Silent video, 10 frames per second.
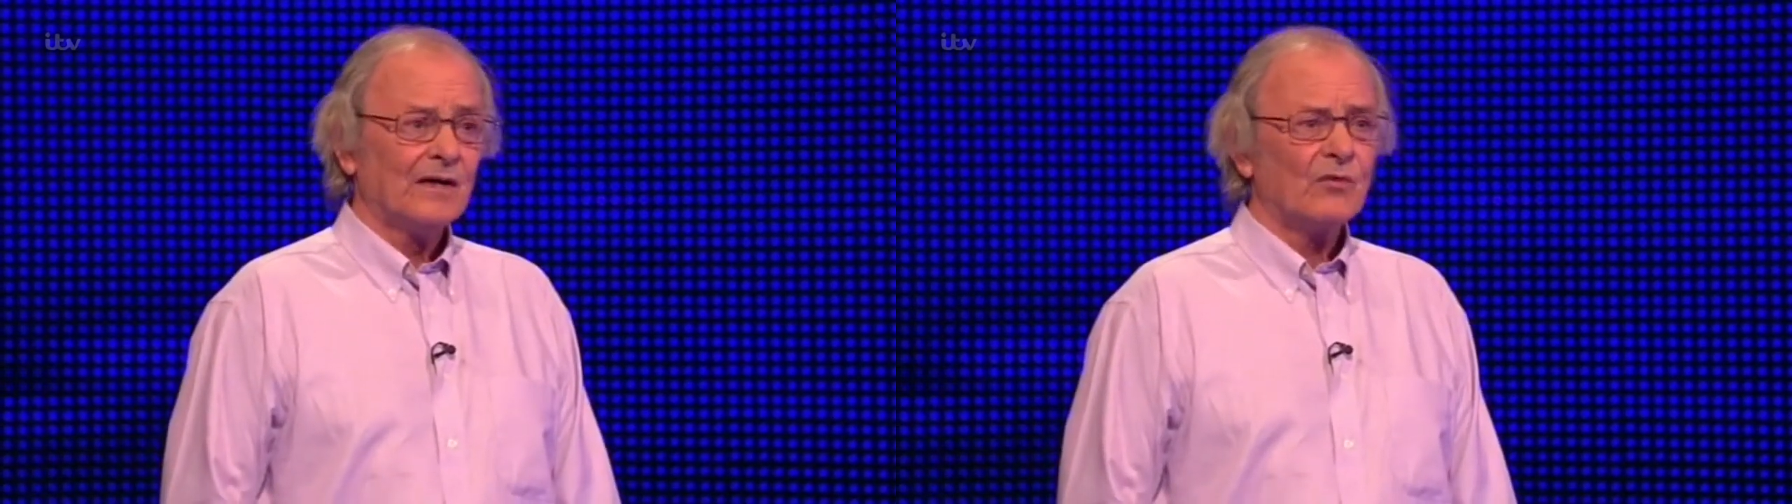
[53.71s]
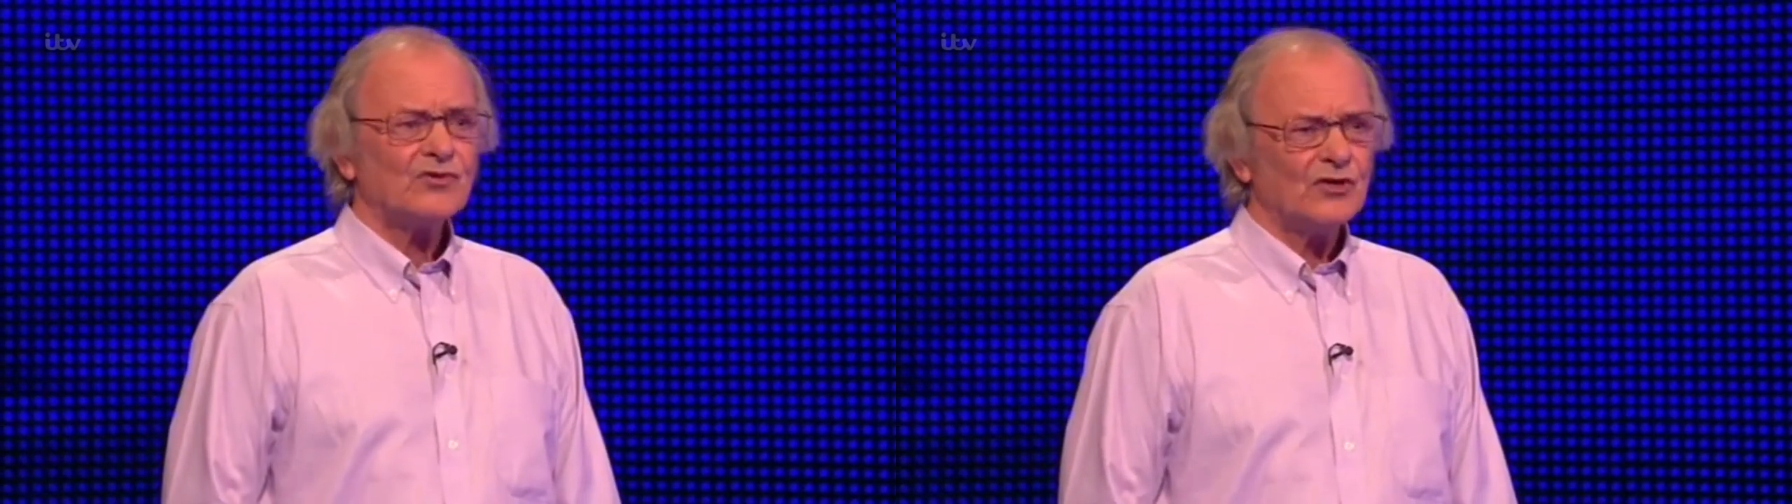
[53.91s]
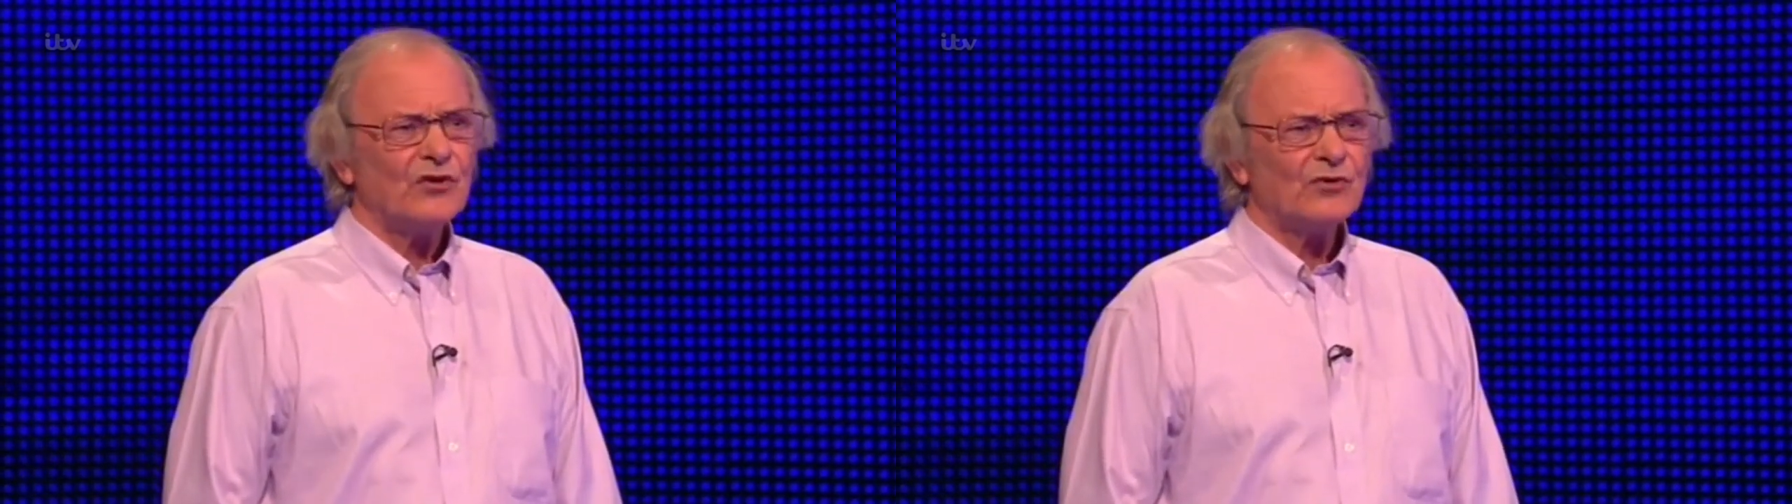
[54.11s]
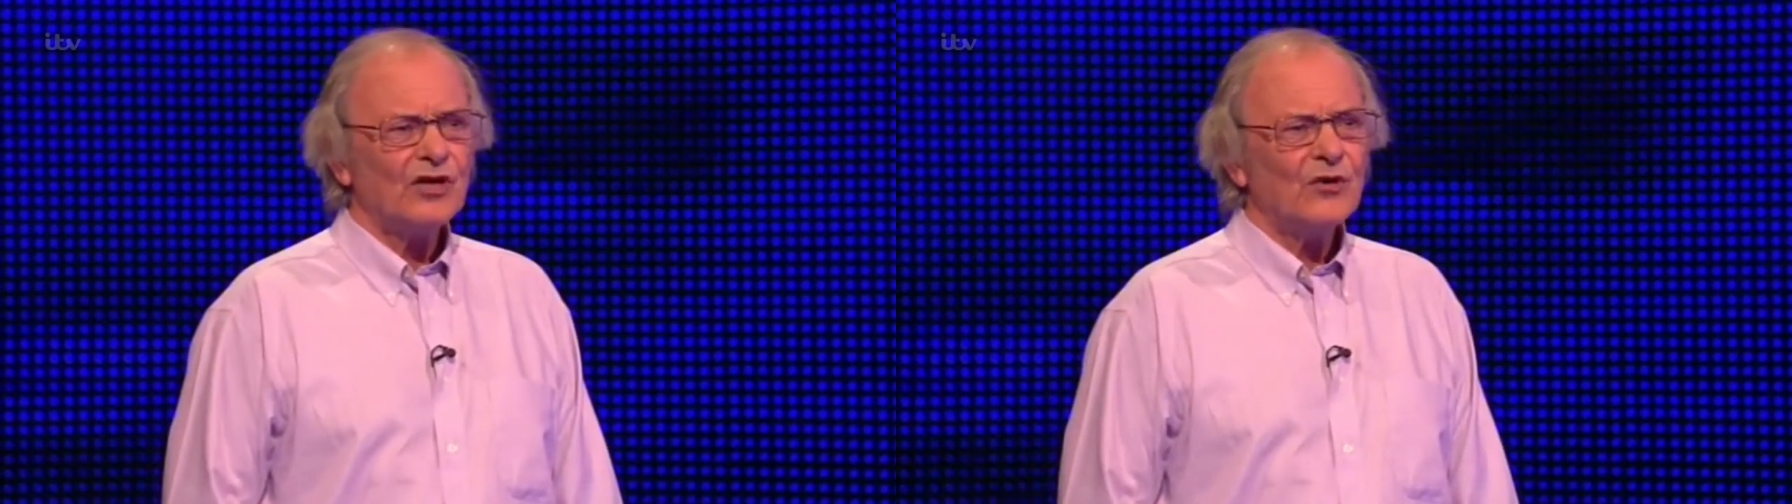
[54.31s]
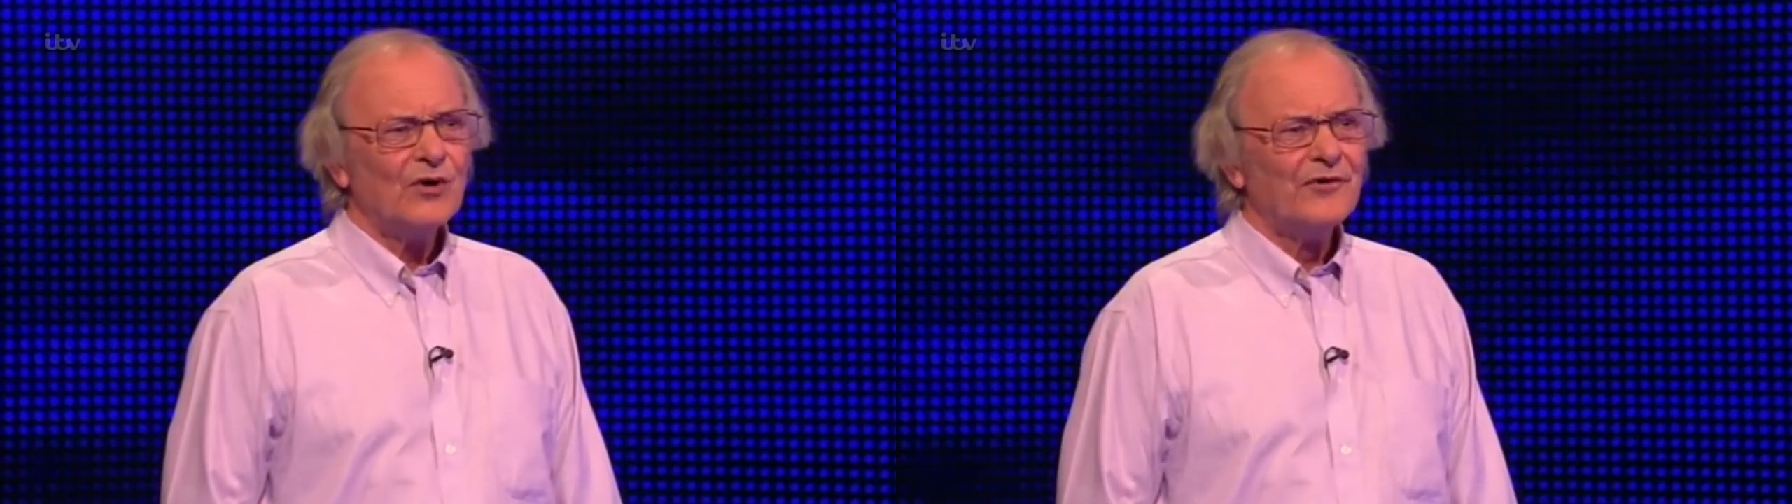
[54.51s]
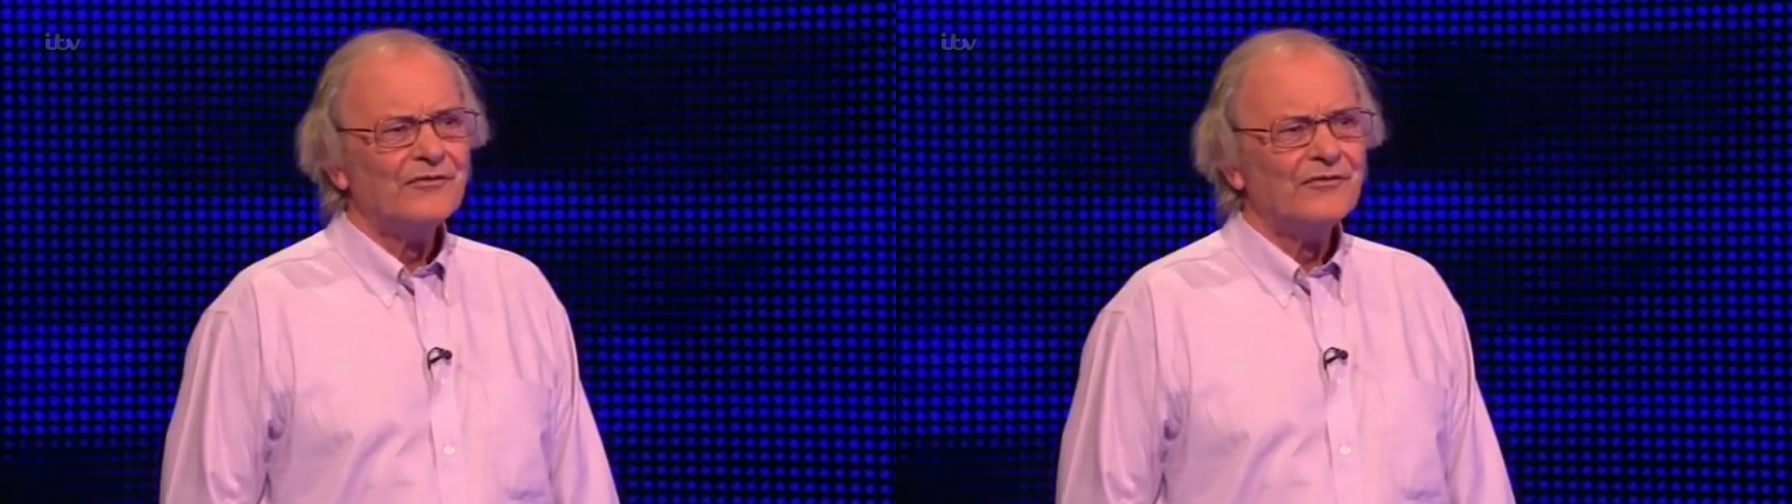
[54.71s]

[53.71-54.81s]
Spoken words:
He wants a new loo.